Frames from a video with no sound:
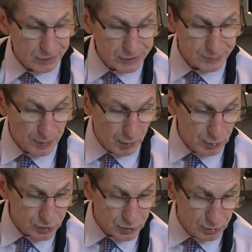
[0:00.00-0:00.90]

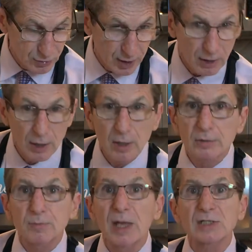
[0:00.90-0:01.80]
exposed to the
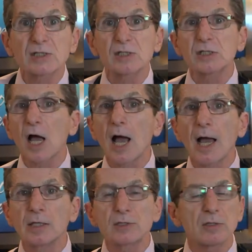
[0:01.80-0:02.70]

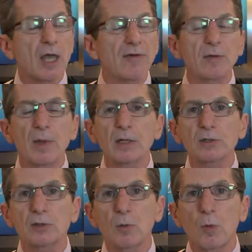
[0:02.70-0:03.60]
pesticides and the heavy
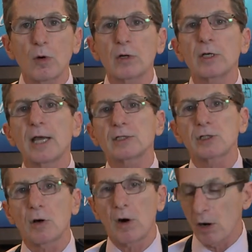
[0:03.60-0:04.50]
metals in the water? Yes,
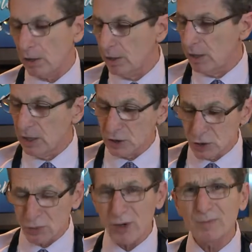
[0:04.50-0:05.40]
you are.
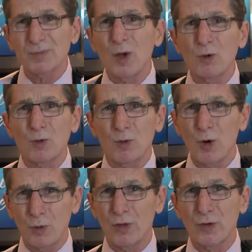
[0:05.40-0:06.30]
Shrimp don't
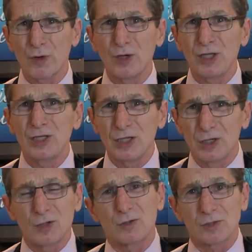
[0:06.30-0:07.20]
grow 30
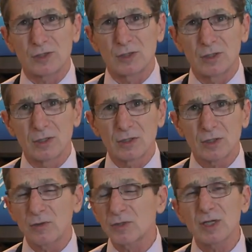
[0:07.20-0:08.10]
years.
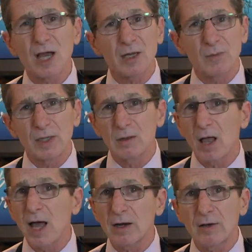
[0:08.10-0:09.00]
So there's not going to be a
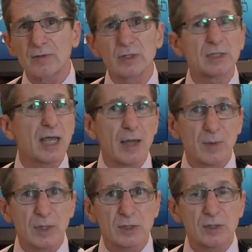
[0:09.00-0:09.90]
lot of
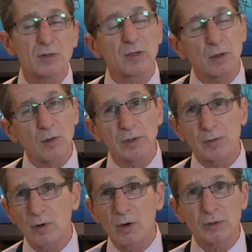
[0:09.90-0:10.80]
contaminants. They only
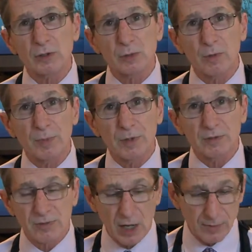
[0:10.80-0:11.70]
grow a short period
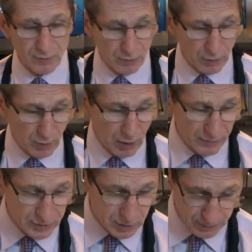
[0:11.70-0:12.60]
of time before they're
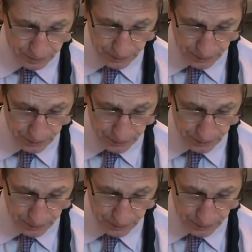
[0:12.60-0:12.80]
harvested.